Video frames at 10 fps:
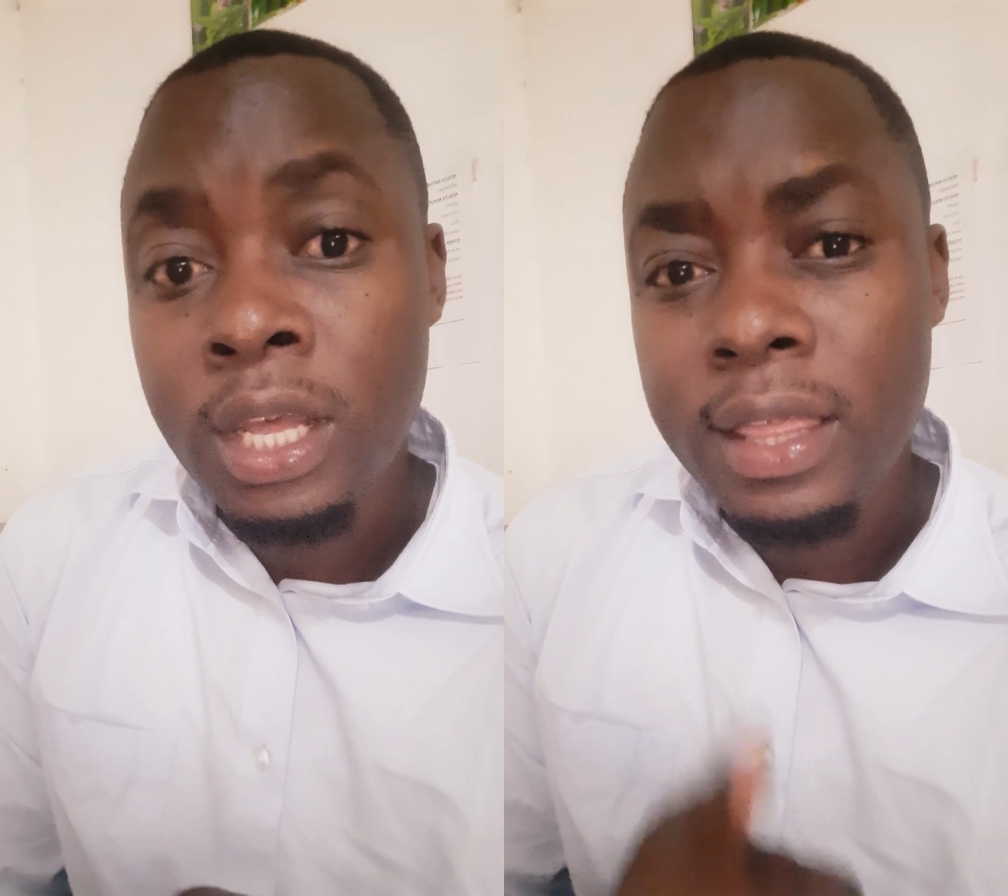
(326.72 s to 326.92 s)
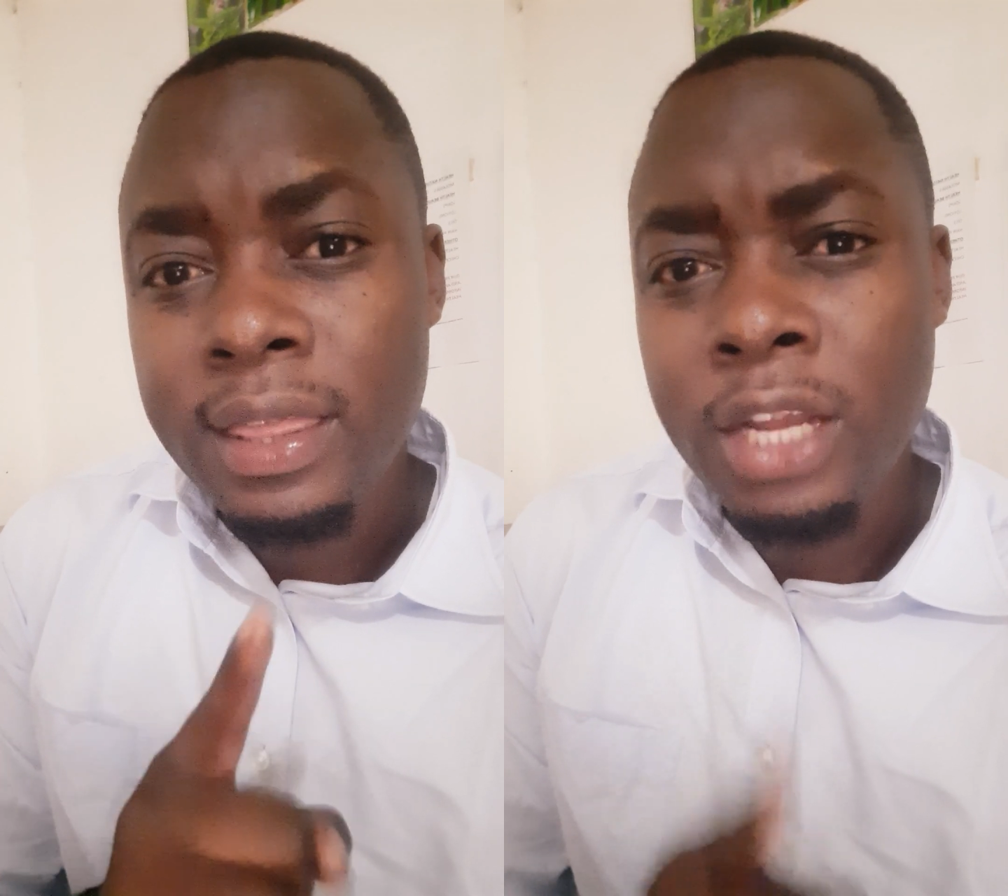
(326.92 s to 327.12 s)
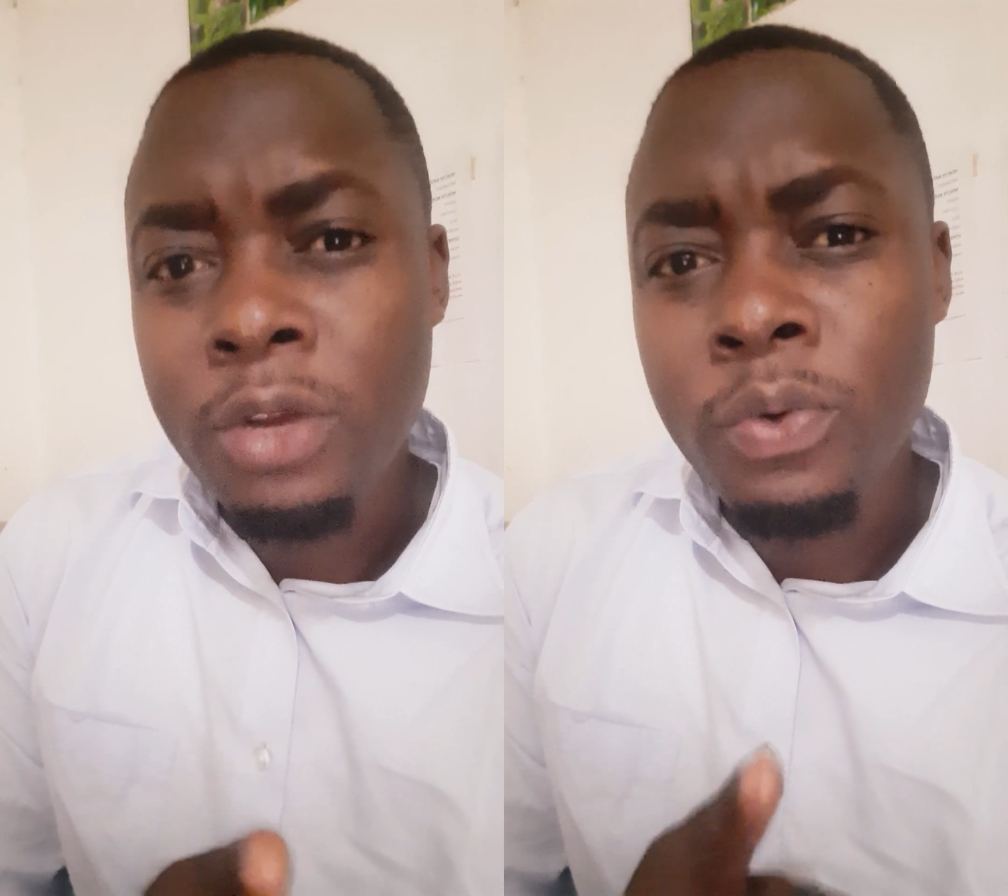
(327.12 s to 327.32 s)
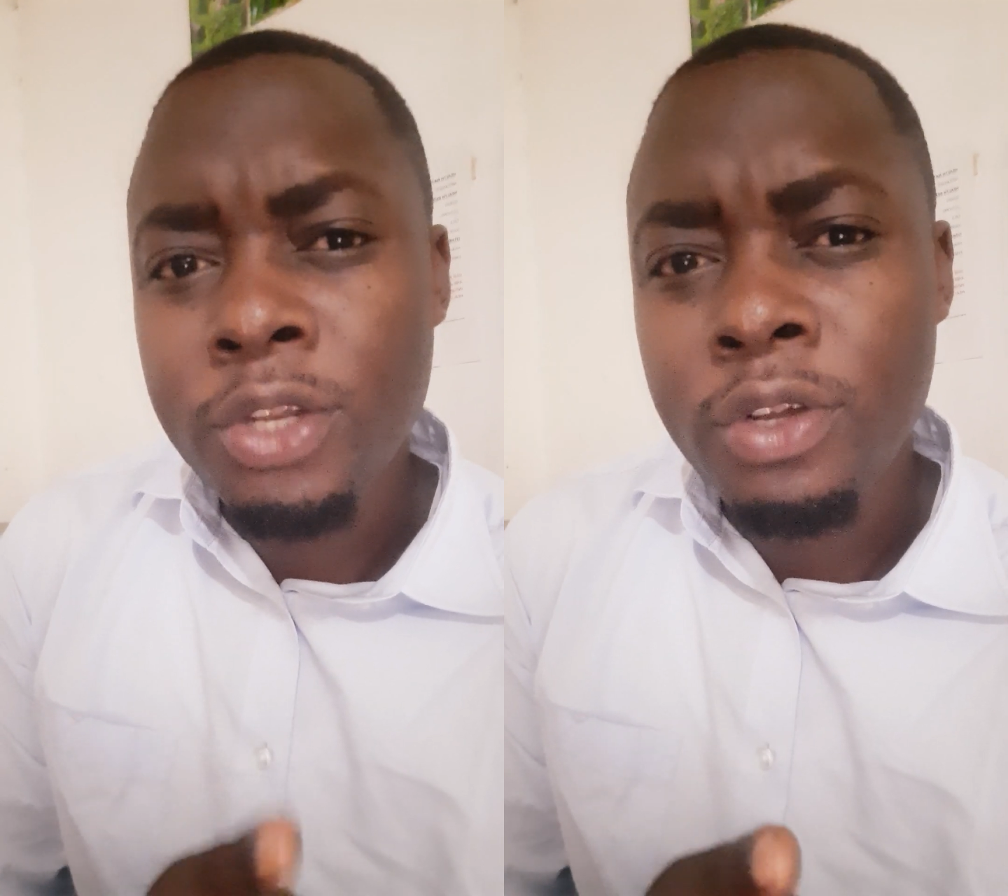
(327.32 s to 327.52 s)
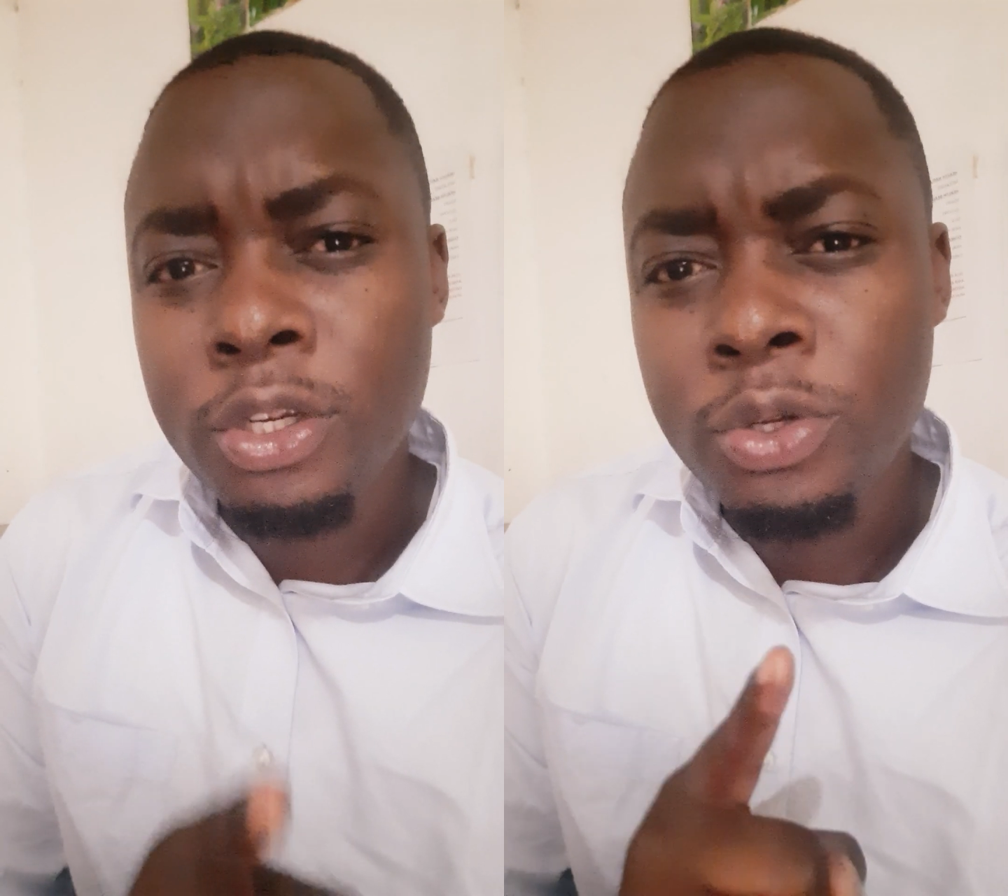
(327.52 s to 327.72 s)
than when
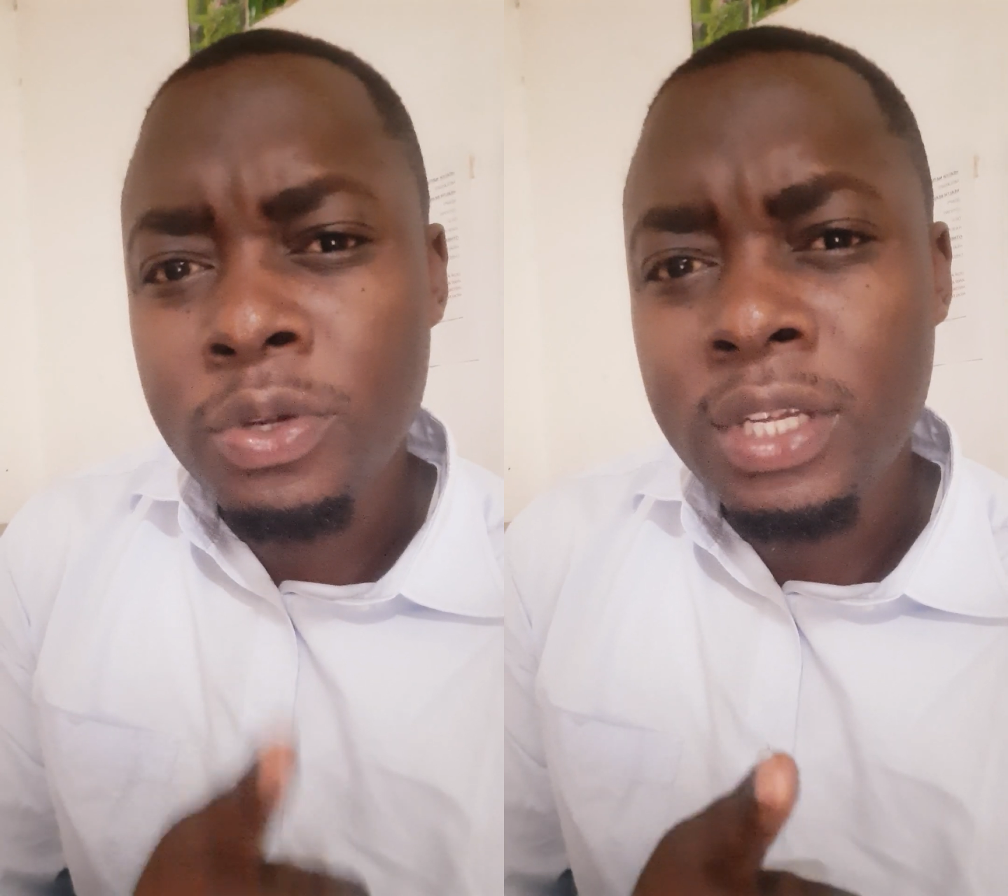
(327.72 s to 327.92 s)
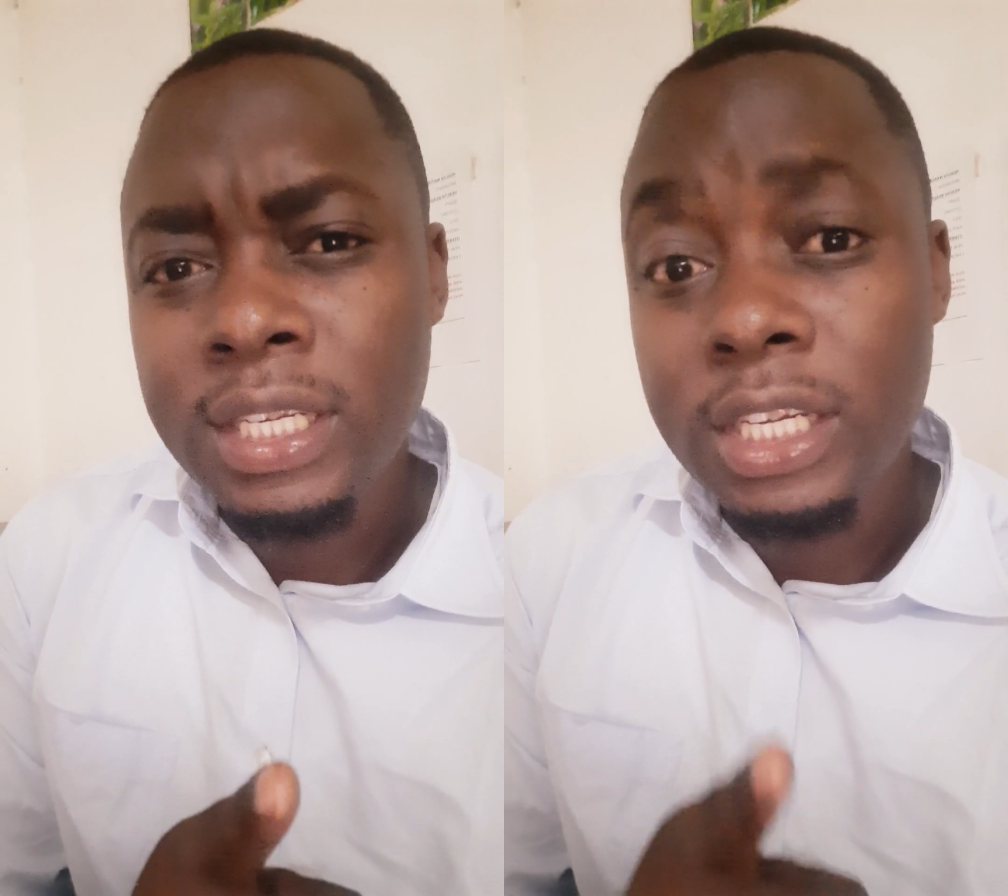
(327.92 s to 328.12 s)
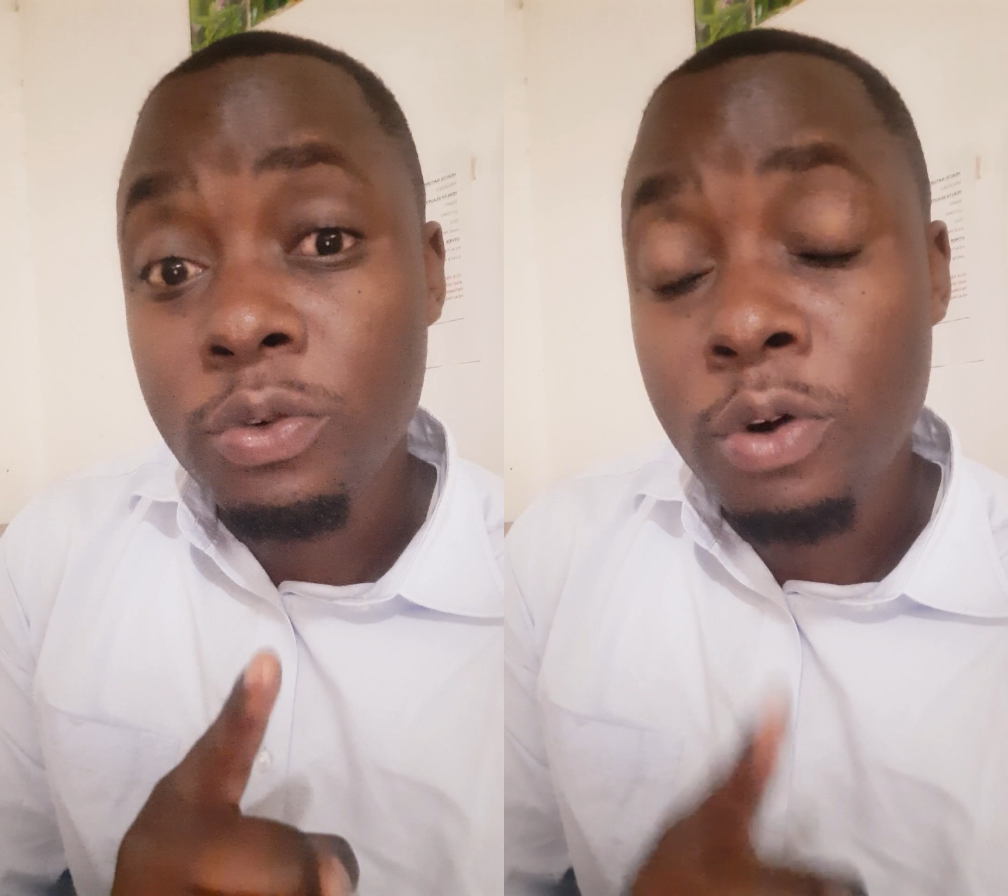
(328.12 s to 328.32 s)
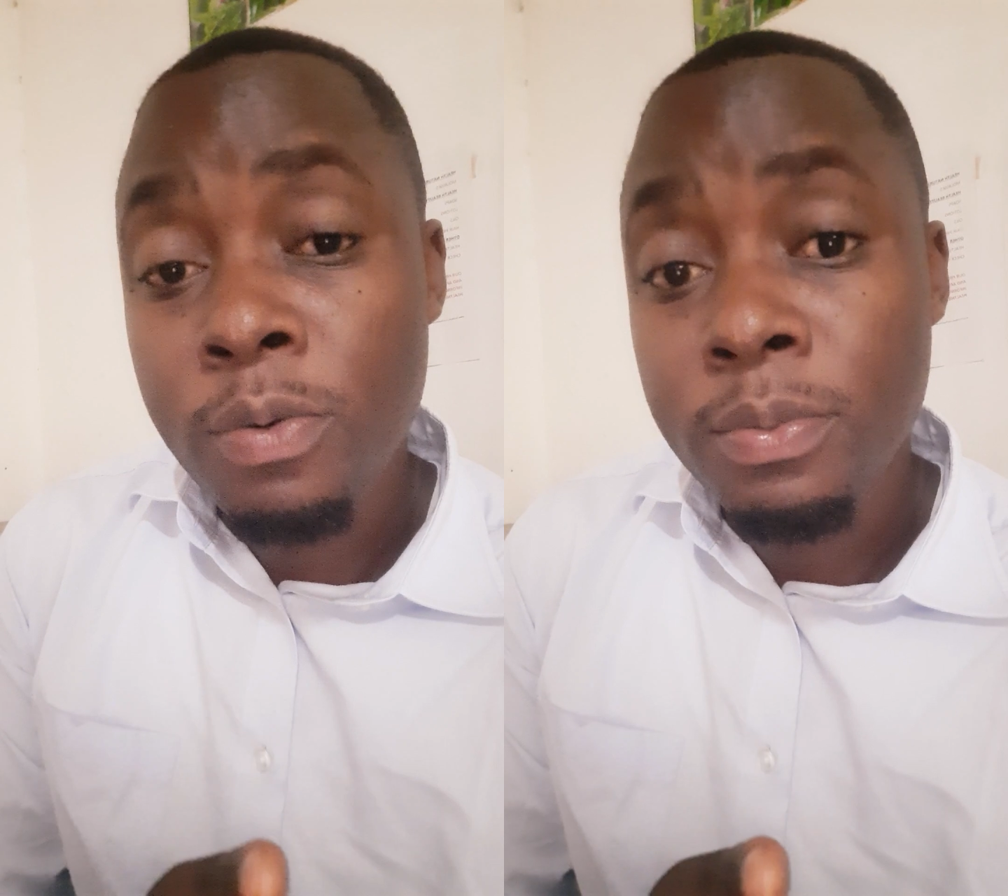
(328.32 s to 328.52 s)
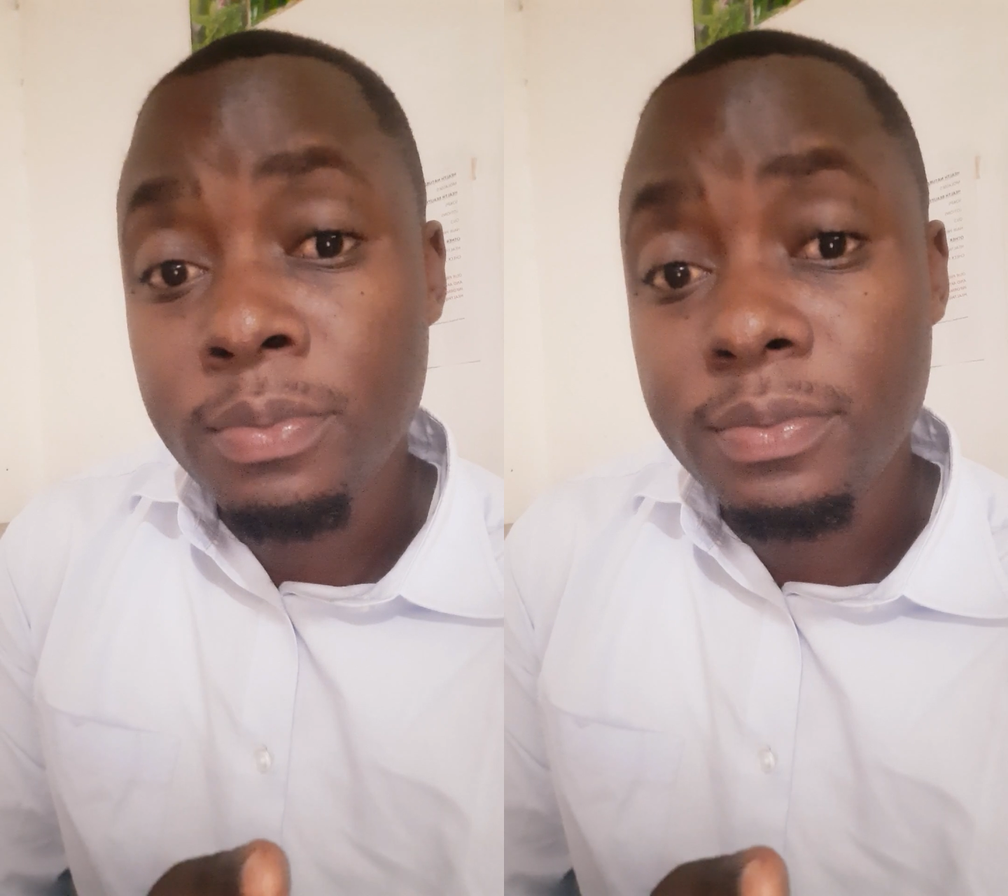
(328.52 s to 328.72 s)
you're doing it at
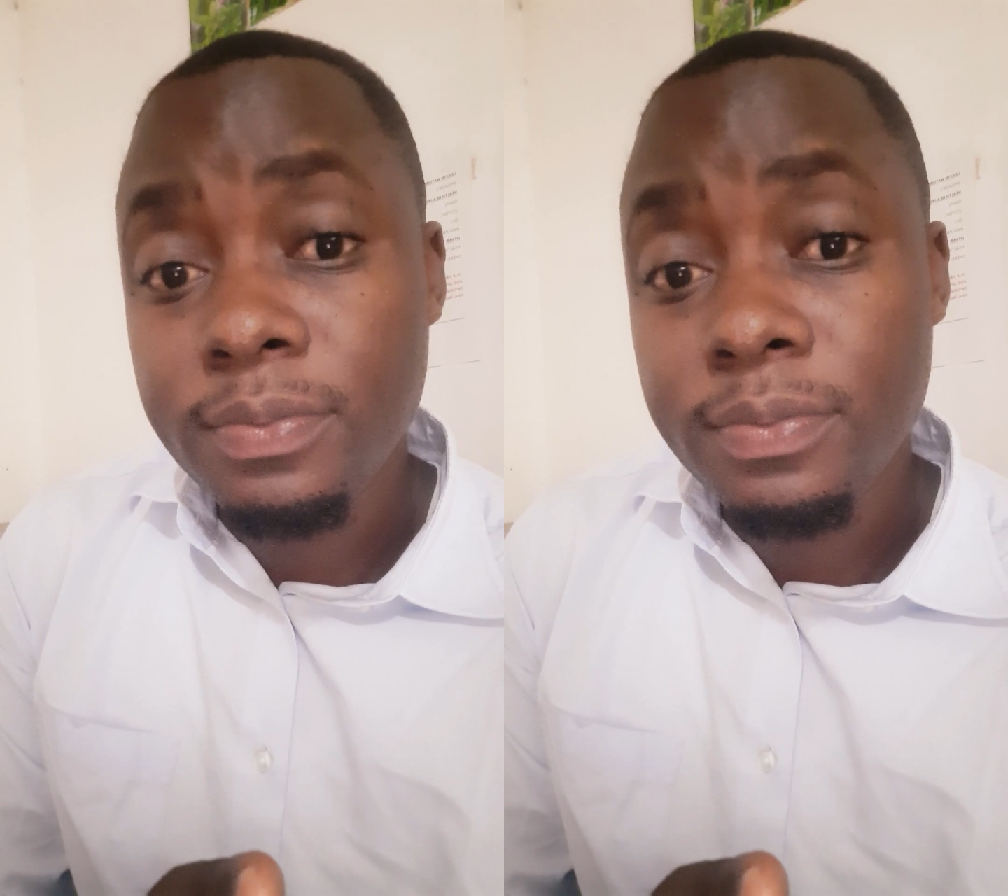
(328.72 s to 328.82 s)
home